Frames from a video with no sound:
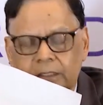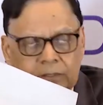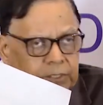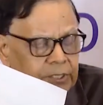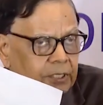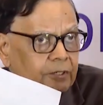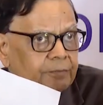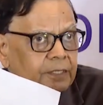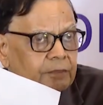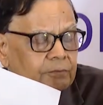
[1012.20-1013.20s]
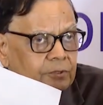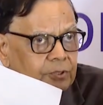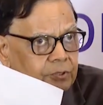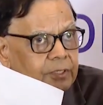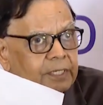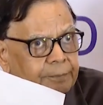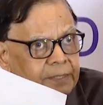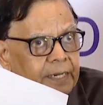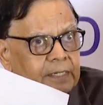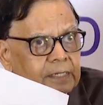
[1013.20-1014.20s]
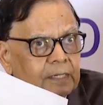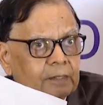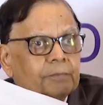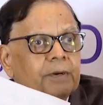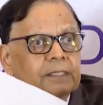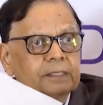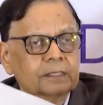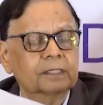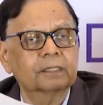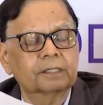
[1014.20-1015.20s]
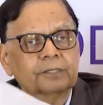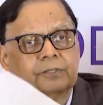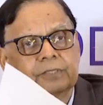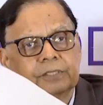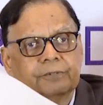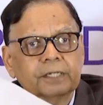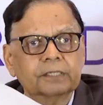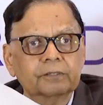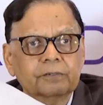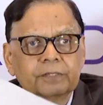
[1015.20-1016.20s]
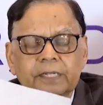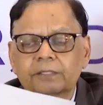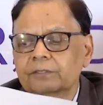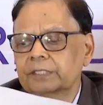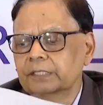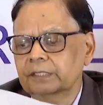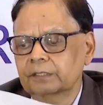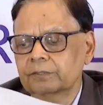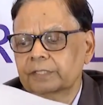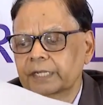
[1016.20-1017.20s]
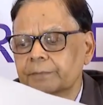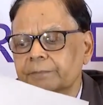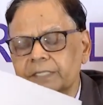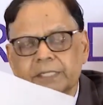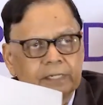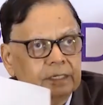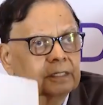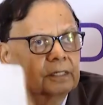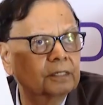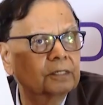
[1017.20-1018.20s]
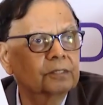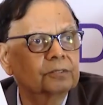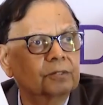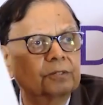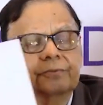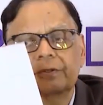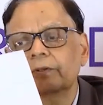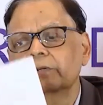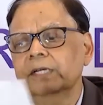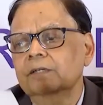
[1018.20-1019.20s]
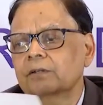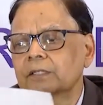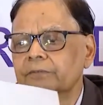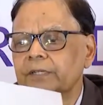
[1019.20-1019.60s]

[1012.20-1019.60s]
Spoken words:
Odisha government wants to keep that, but reduce the weight of that to 10%. So if you look at all the